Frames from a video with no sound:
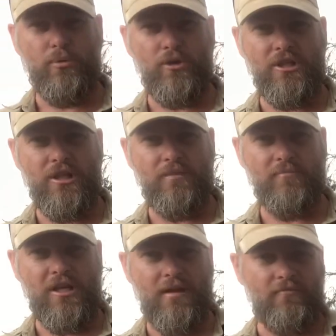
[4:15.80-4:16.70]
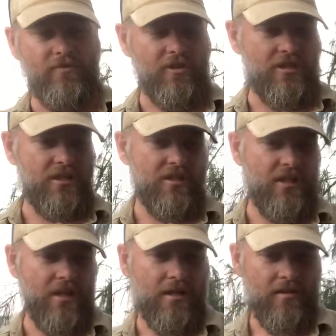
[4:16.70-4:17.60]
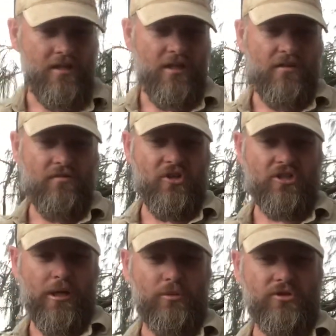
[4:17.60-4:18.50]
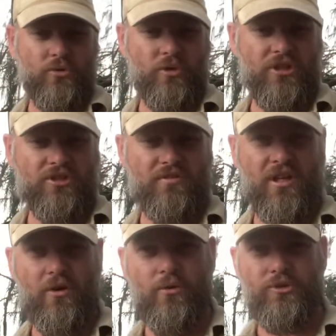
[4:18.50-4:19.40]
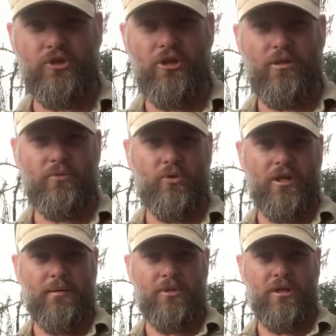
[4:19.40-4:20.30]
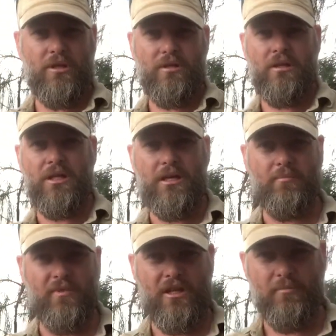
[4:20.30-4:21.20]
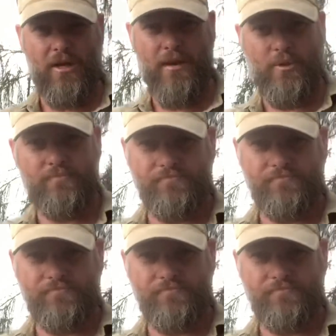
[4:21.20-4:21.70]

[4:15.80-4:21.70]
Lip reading: on here for the first couple of sorties of the aerial shooting I'm doing up here at the moment,